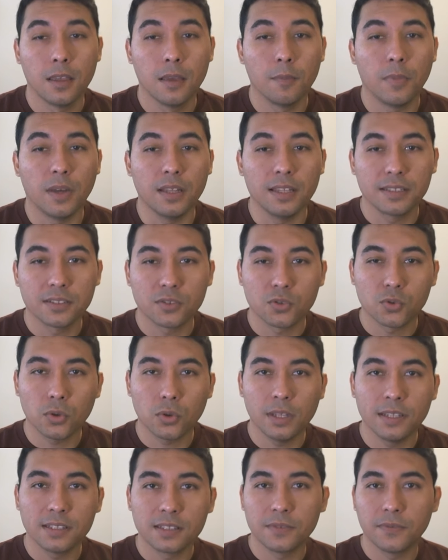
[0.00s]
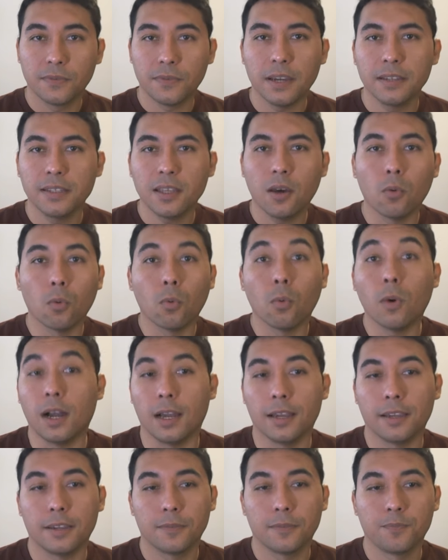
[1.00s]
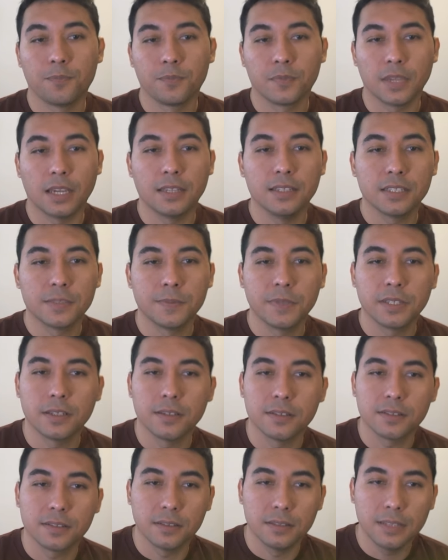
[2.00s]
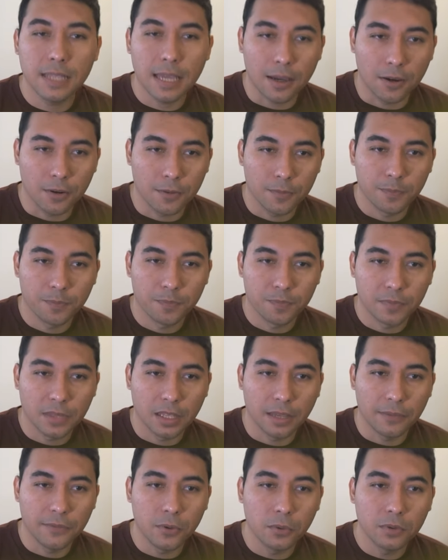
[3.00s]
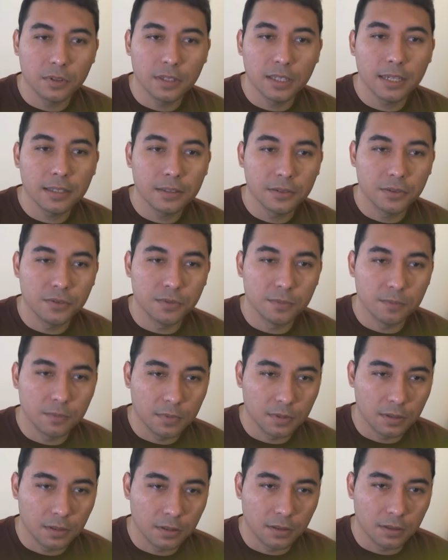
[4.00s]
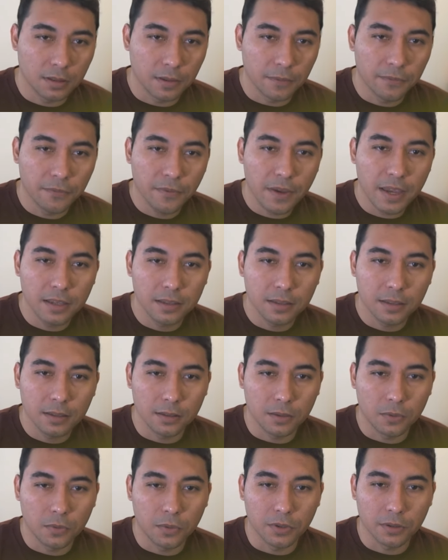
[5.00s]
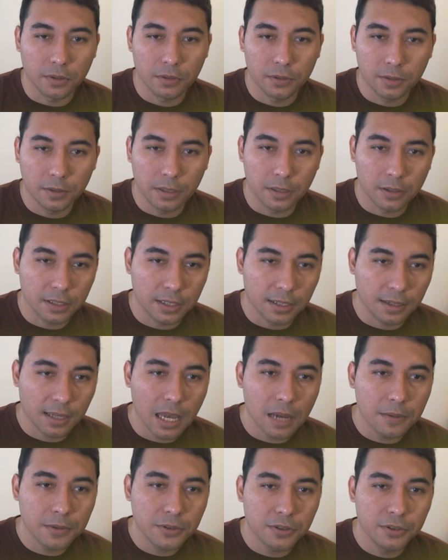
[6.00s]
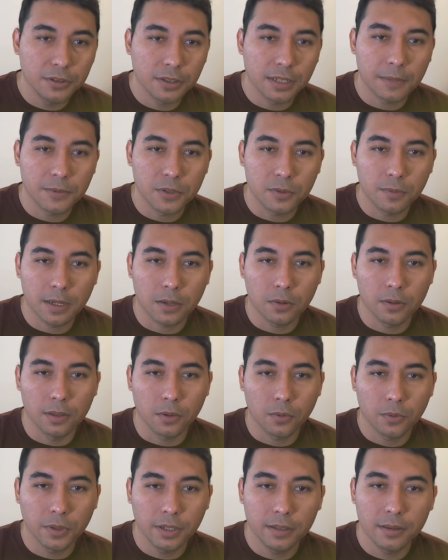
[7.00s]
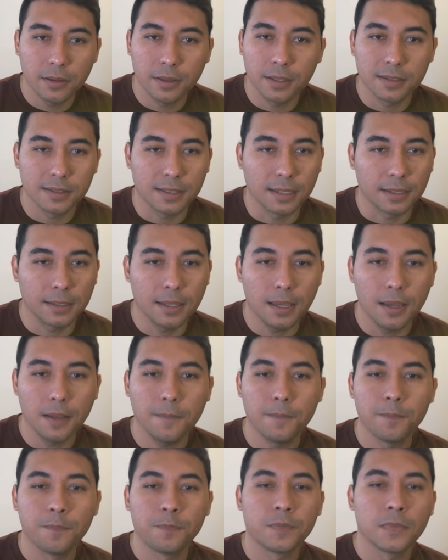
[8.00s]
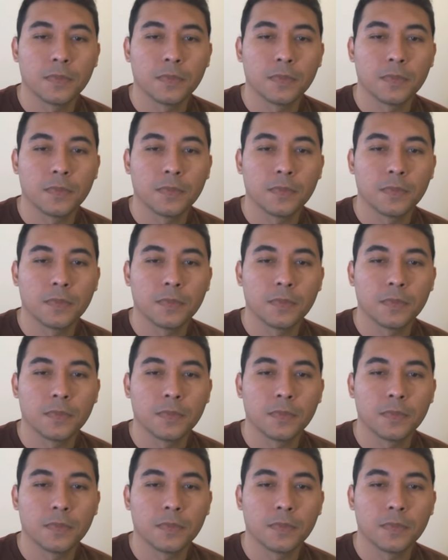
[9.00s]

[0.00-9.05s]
But let's find out why. And it's because now, if you would like to defend the rook, they're gonna capture, you capture back with the queen, things like that.